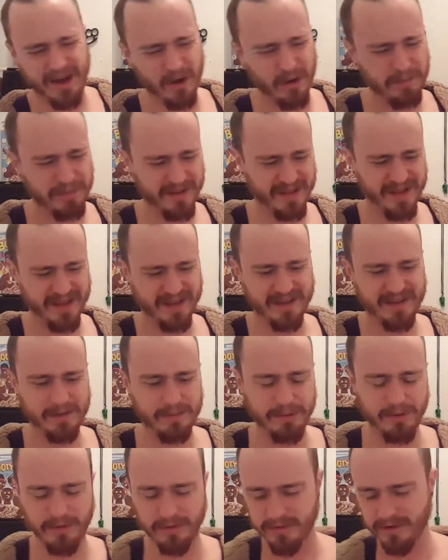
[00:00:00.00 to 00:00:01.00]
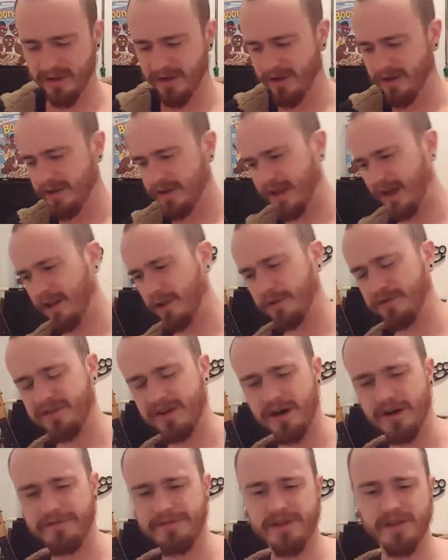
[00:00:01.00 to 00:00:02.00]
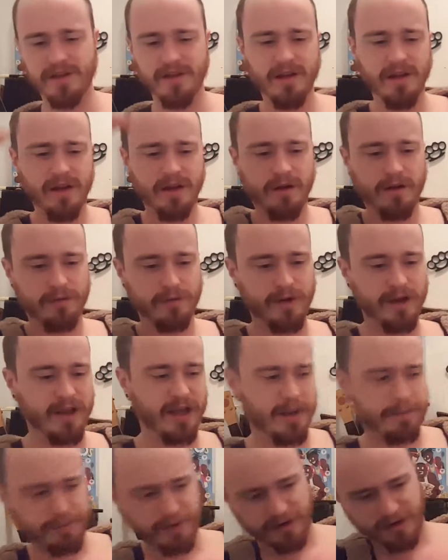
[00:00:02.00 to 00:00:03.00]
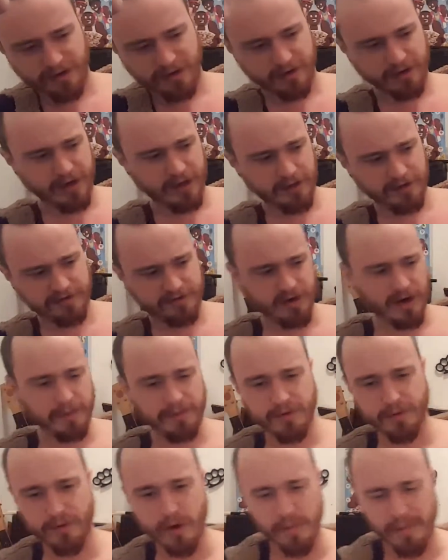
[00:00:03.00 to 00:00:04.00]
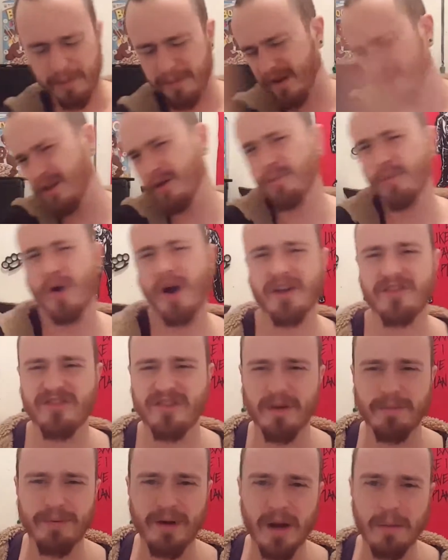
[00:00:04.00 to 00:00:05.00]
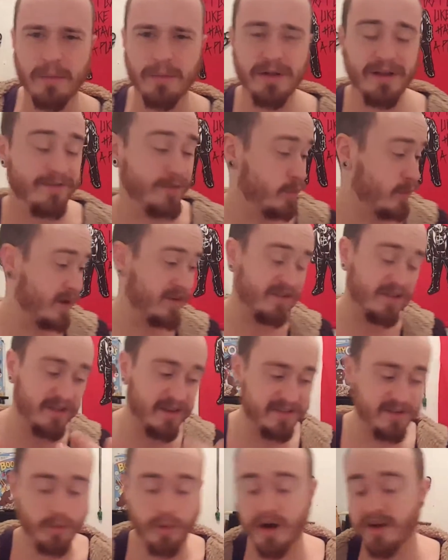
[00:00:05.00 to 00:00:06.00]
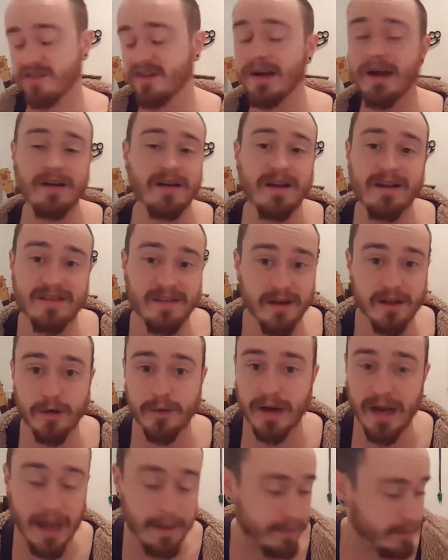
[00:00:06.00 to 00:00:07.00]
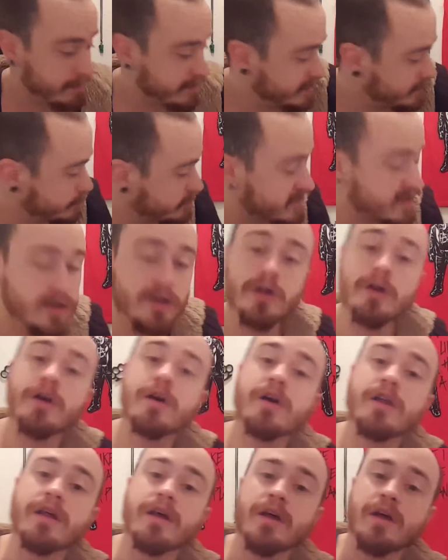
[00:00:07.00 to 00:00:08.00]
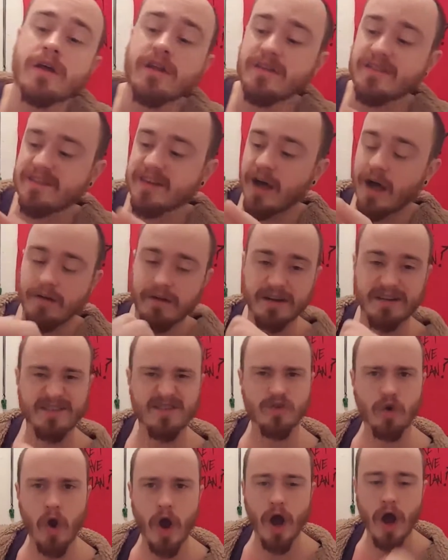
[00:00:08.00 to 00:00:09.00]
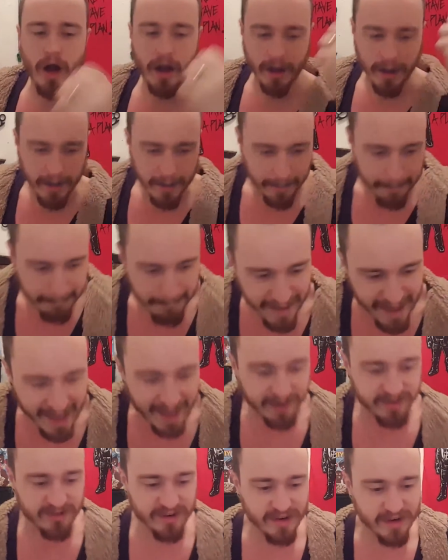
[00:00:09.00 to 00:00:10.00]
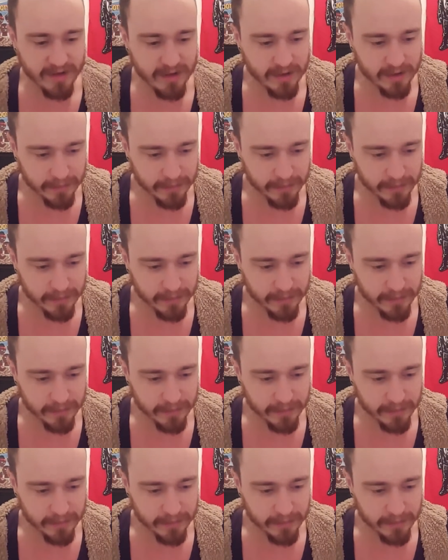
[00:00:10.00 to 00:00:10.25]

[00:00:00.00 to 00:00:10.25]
help, but he pulled Gallows off the ring apron and Gallows grabbed the rope. You watched it probably. If you're watching this, you watched it. I don't need to tell you what happened, but it was a good, solid, strong match.